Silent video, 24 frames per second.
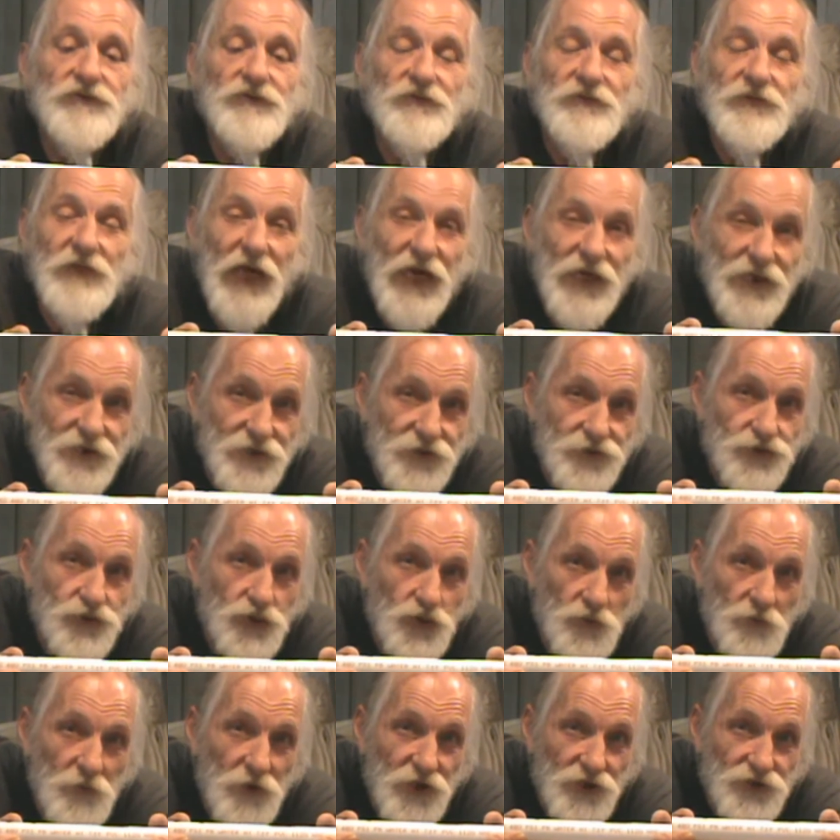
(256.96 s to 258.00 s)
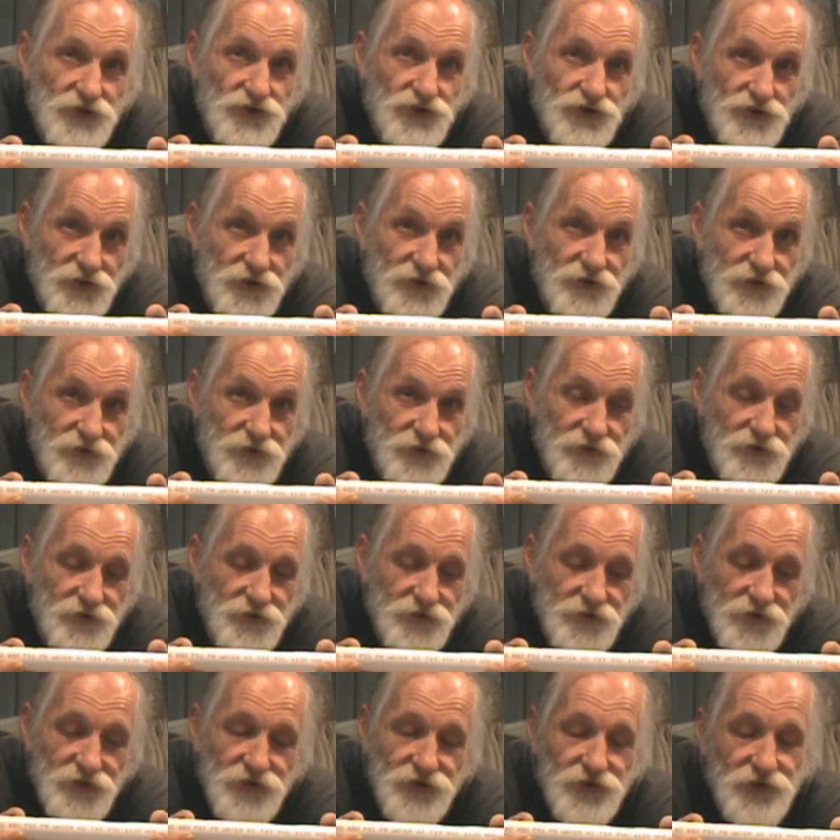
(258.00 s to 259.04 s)
you flatten it too much, huh?
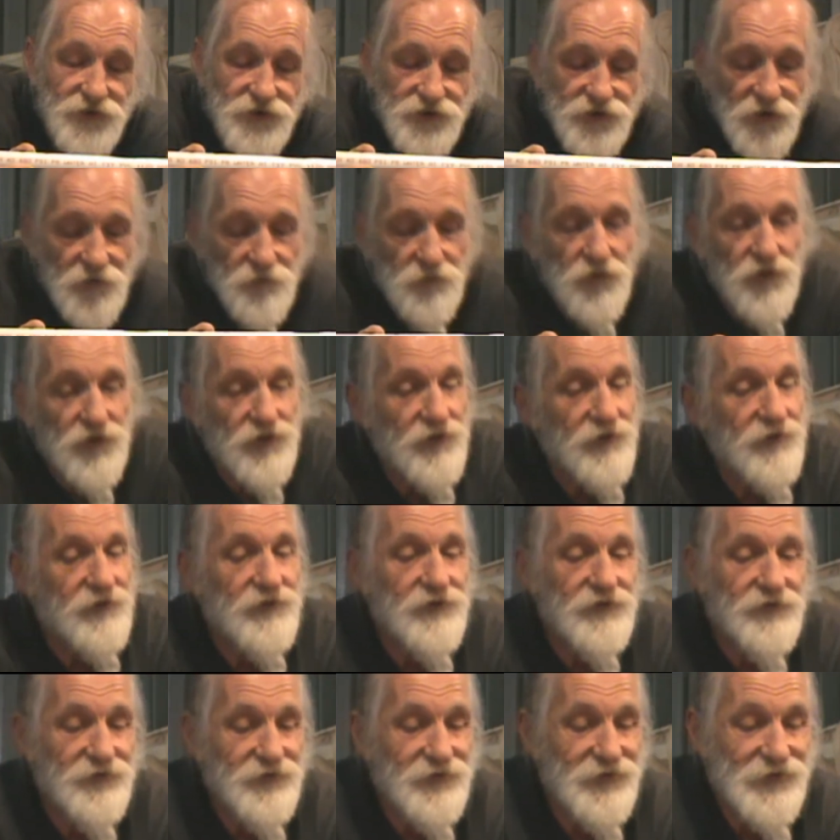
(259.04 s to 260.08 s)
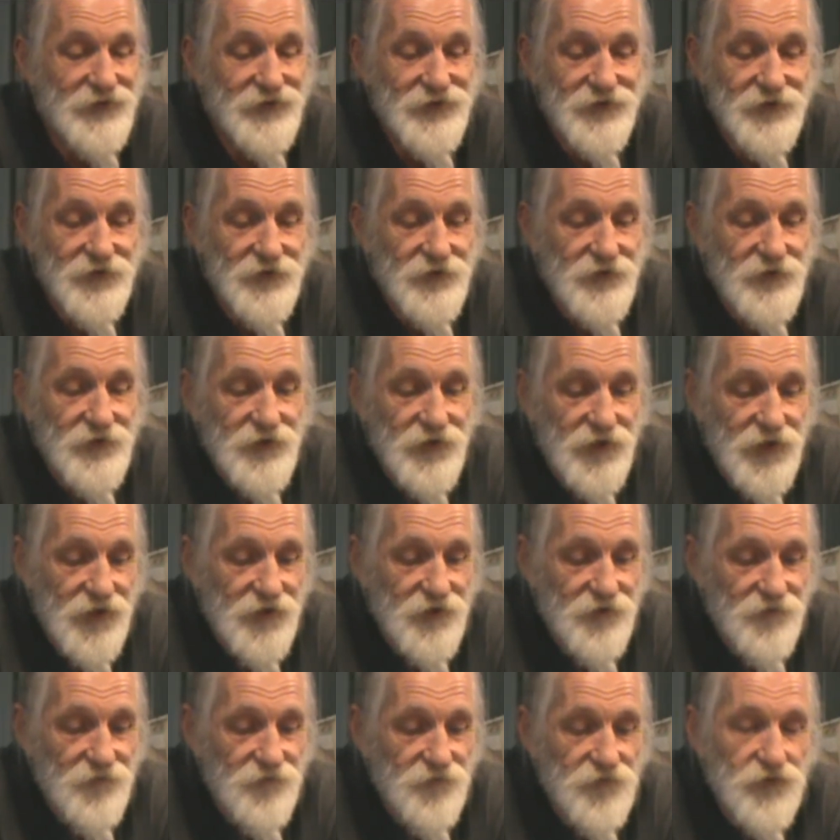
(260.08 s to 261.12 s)
And you end up with a
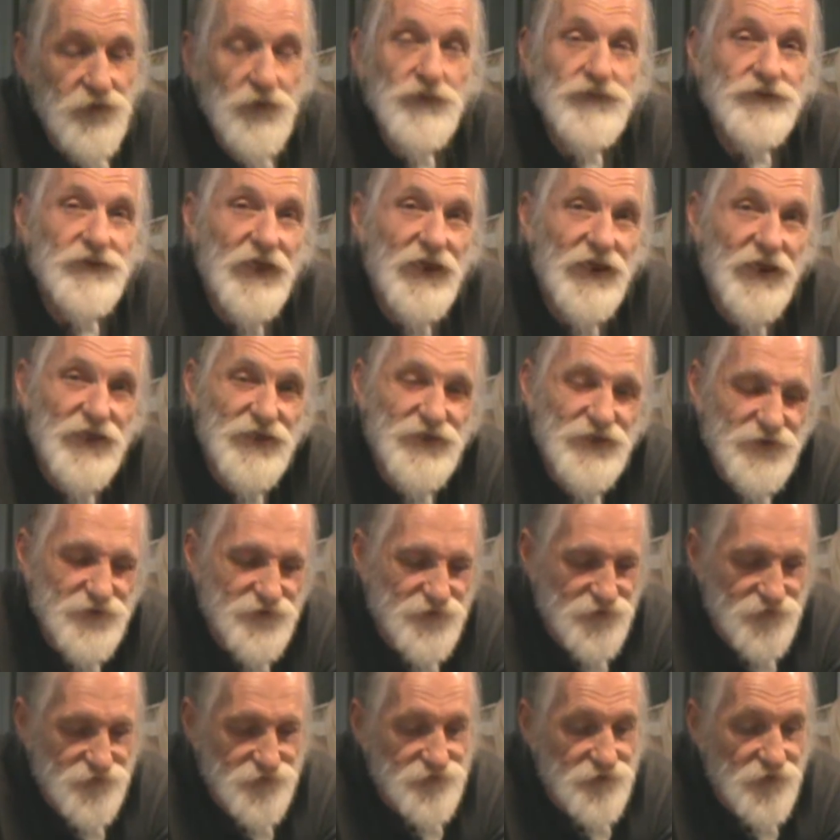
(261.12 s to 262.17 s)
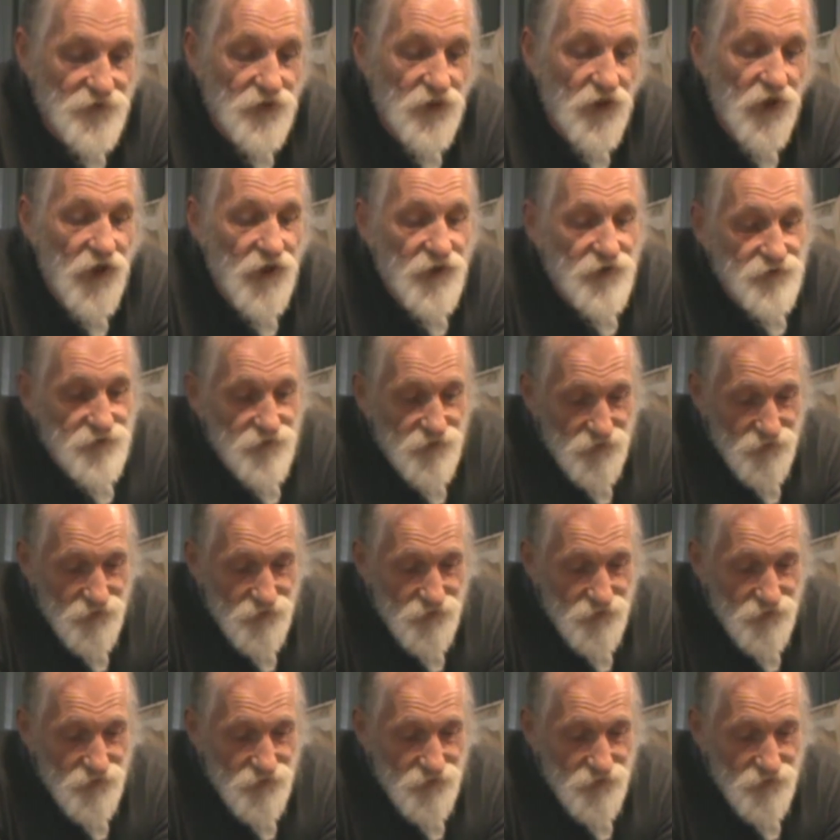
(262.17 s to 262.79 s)
flute that hisses a lot.